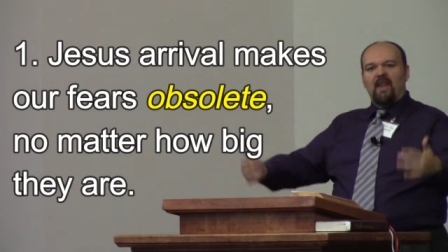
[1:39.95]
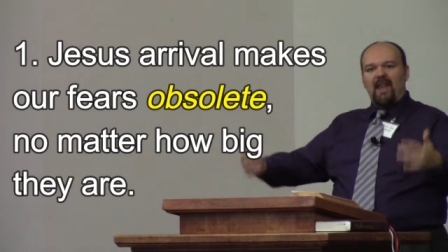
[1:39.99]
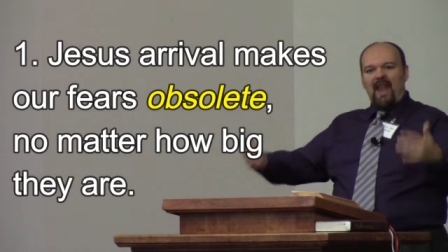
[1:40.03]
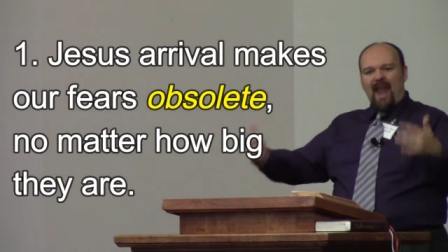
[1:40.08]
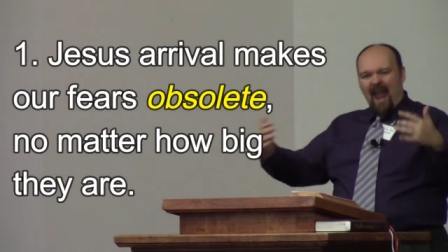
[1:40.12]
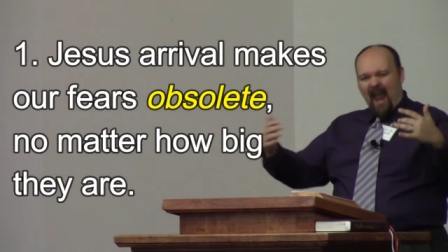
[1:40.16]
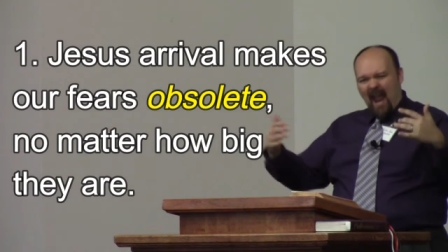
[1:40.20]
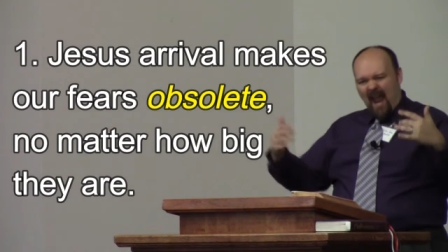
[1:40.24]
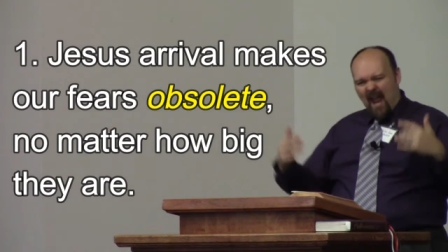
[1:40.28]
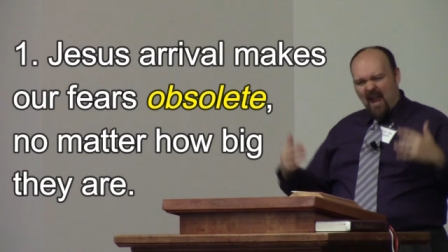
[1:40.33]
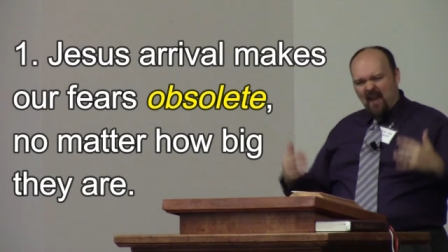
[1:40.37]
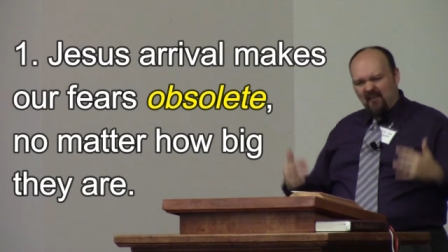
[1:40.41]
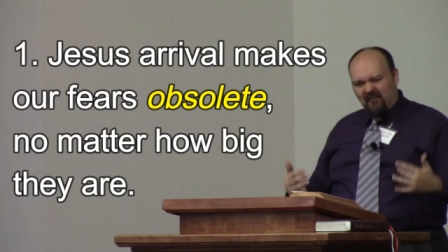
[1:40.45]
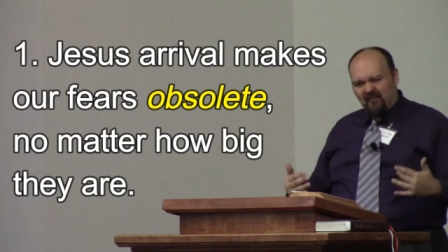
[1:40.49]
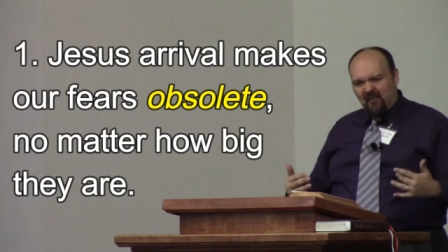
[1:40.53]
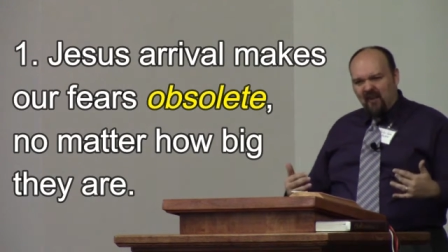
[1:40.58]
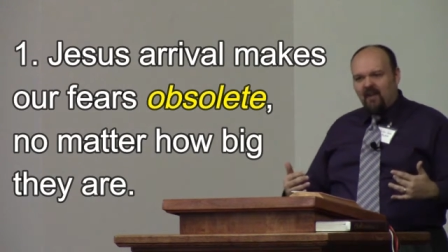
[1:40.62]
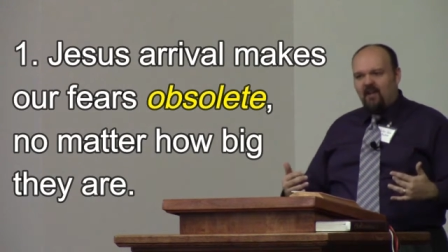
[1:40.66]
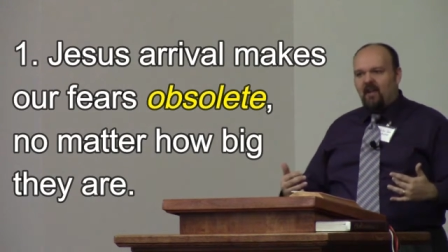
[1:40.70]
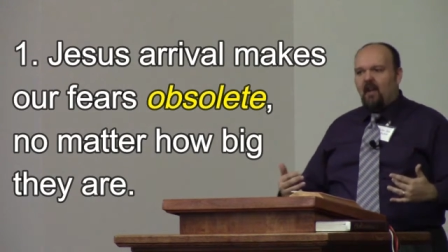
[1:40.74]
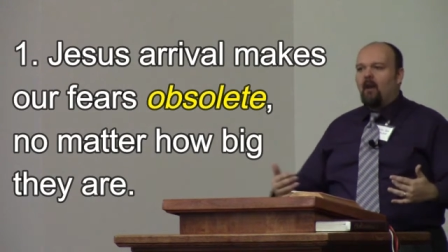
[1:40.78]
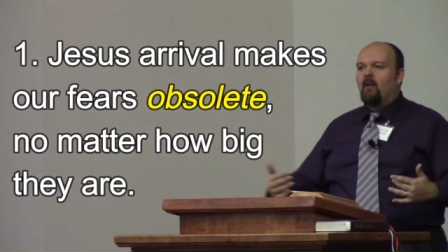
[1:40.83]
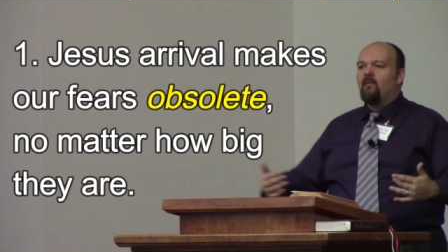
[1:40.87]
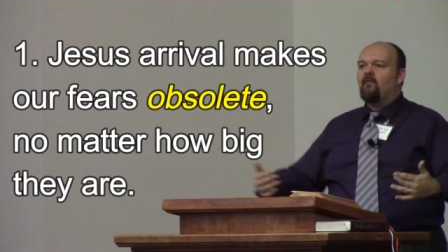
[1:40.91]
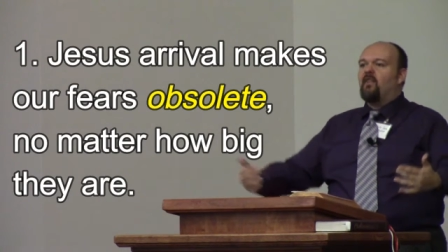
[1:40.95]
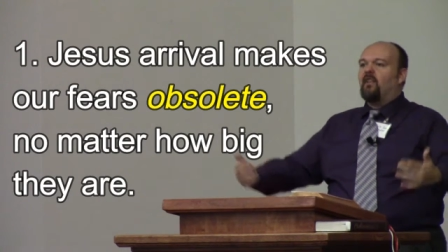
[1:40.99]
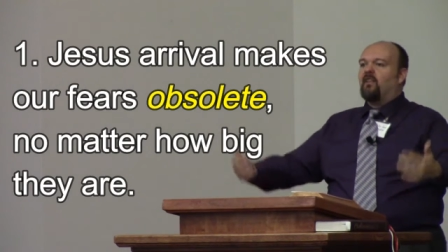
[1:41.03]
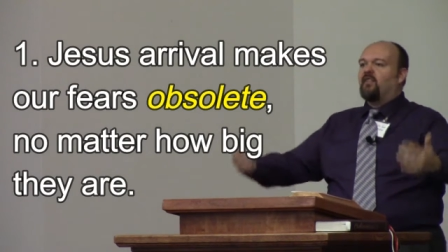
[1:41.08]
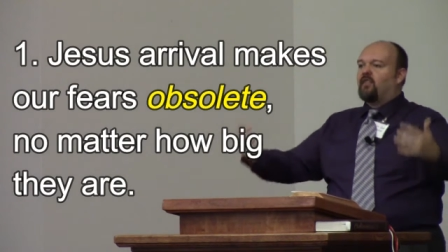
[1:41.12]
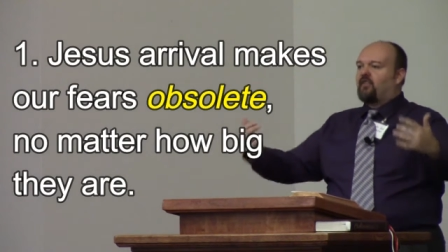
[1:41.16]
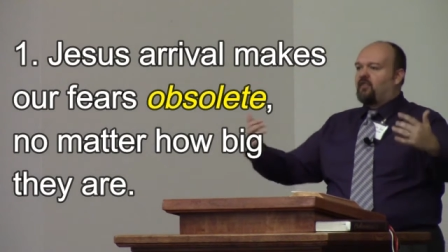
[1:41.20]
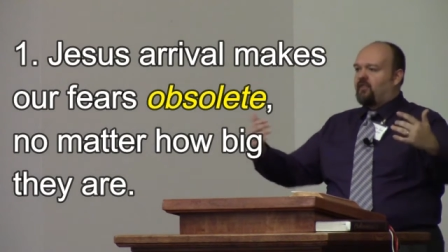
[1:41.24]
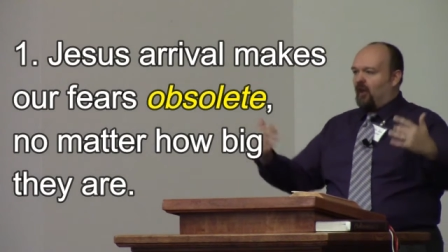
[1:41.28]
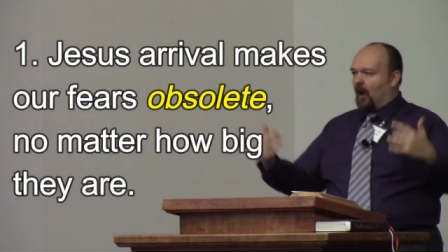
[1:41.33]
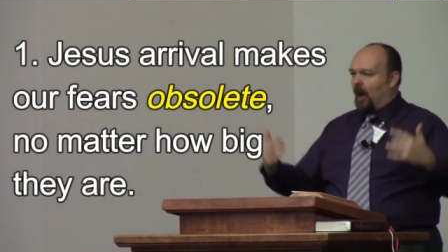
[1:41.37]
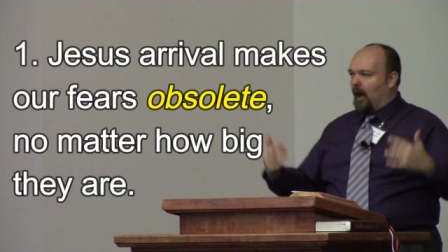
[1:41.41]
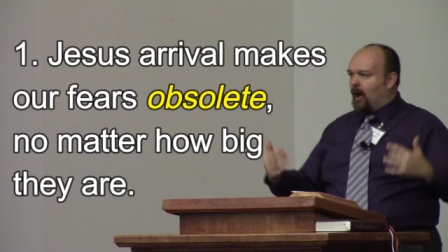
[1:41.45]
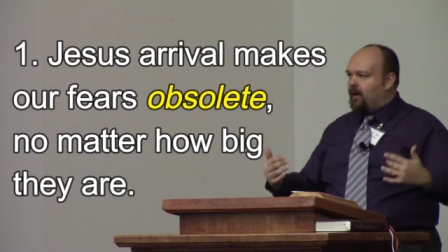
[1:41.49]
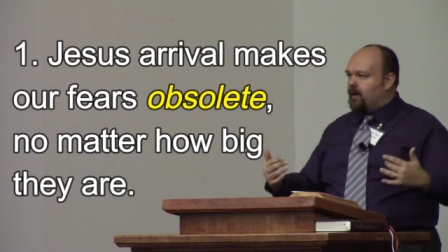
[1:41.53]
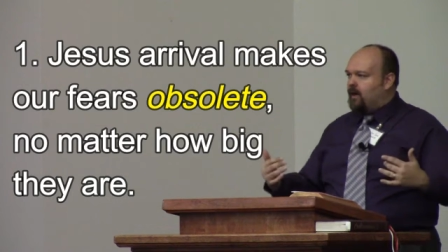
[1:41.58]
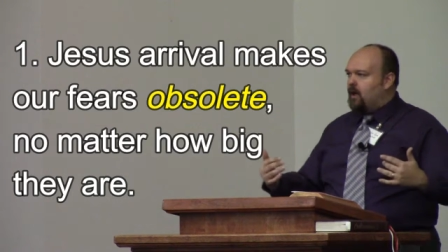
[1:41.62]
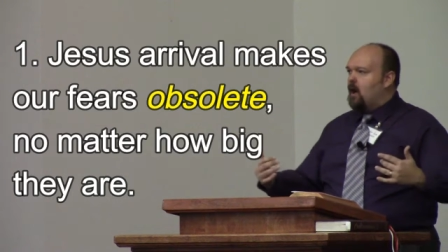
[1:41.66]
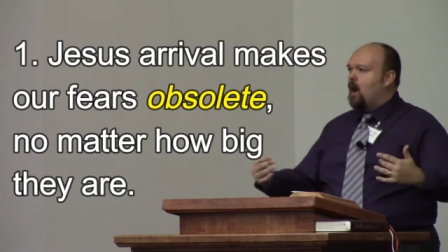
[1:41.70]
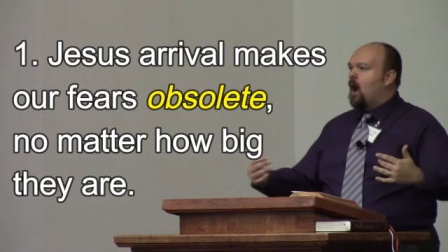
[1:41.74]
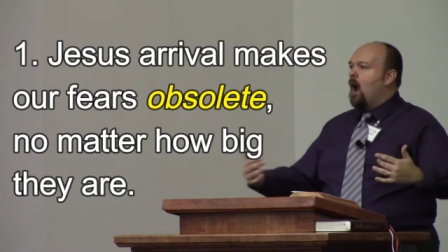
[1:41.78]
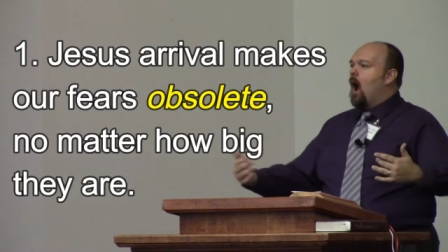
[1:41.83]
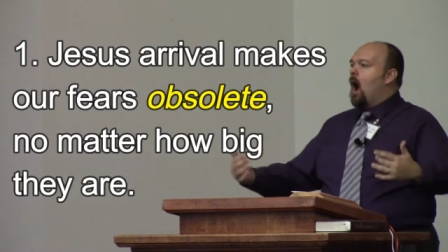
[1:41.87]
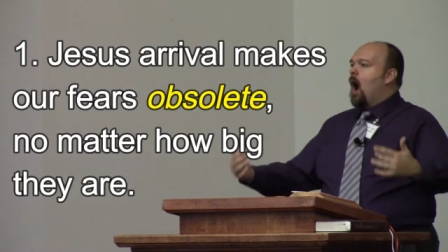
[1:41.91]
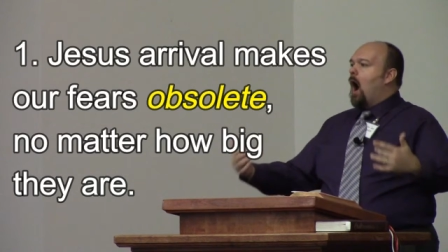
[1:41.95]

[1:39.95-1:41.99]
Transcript: the advent of the Son